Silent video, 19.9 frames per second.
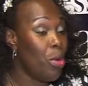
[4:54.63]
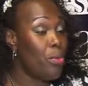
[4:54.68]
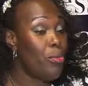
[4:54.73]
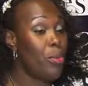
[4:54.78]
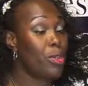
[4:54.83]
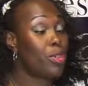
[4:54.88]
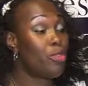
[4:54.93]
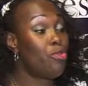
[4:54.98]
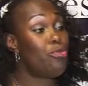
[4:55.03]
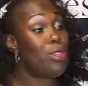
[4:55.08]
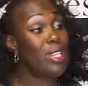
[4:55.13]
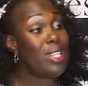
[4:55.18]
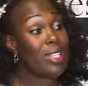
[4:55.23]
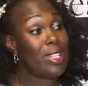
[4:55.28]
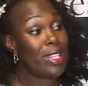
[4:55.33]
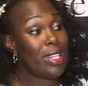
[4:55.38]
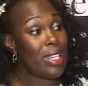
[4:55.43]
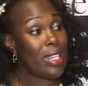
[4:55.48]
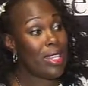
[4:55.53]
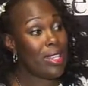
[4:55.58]
Most
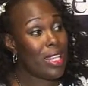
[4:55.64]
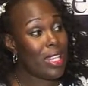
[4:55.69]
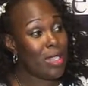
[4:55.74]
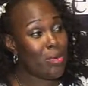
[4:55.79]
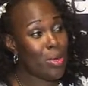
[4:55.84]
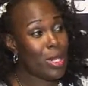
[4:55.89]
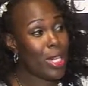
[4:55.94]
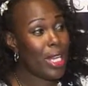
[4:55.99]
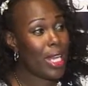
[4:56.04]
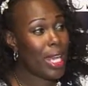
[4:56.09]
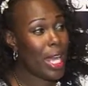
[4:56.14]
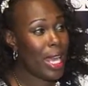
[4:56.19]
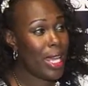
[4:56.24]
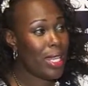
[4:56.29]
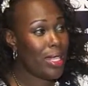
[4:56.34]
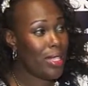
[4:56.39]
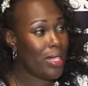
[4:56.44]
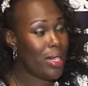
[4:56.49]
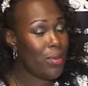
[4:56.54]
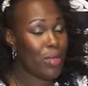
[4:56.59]
recently, there's been a
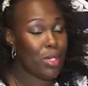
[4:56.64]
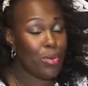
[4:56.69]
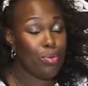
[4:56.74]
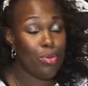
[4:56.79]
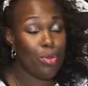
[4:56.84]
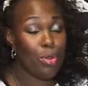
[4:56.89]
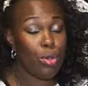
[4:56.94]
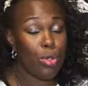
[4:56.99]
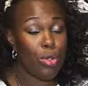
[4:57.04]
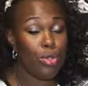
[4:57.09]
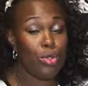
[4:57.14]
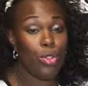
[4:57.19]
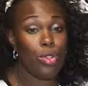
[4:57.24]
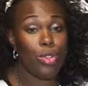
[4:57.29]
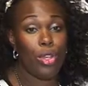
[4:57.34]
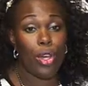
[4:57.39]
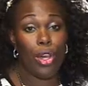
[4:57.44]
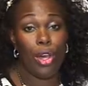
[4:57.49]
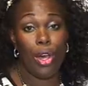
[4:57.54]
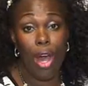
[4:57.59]
case that was brought to
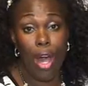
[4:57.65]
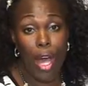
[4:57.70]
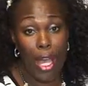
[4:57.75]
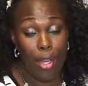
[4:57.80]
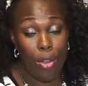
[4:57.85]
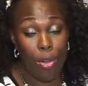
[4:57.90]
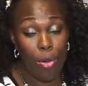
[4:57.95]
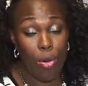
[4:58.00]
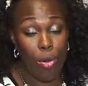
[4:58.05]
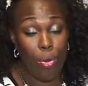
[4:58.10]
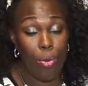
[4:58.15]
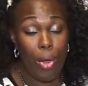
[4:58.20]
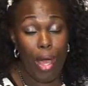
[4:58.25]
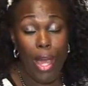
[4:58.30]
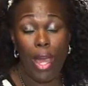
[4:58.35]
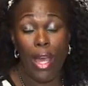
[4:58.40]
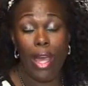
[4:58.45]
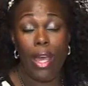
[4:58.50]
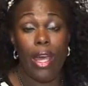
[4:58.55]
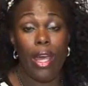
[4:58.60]
the High Court
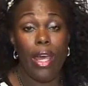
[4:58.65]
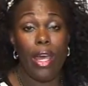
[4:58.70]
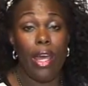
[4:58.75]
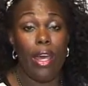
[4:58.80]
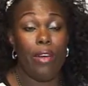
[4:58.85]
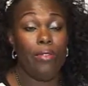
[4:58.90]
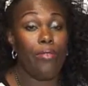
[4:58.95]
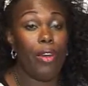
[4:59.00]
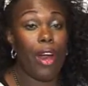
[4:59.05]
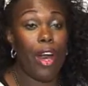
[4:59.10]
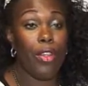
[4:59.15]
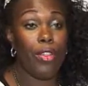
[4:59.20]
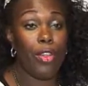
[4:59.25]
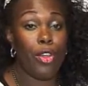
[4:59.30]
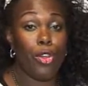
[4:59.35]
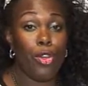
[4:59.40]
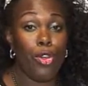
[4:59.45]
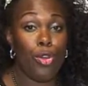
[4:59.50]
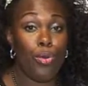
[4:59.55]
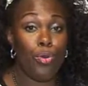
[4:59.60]
where a
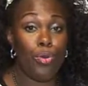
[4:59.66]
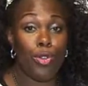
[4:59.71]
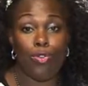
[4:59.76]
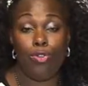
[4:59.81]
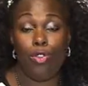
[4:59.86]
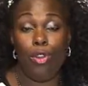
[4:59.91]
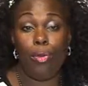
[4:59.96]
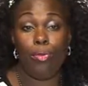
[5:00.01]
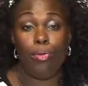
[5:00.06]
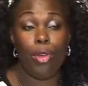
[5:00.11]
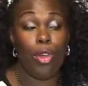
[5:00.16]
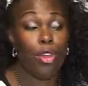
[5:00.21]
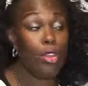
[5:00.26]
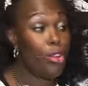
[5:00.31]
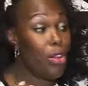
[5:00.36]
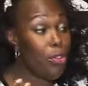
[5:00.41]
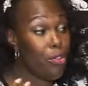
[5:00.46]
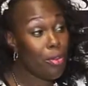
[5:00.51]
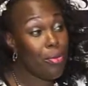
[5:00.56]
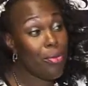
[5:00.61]
father who was
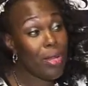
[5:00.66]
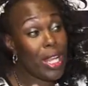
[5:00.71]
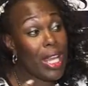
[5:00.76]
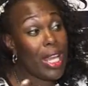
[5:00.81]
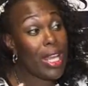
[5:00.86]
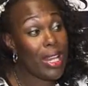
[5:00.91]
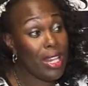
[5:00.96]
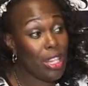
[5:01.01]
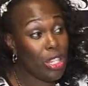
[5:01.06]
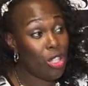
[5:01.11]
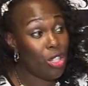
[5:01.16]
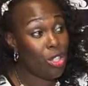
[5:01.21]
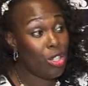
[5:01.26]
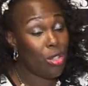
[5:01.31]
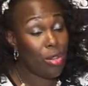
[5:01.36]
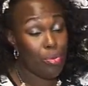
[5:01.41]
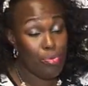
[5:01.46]
not from an English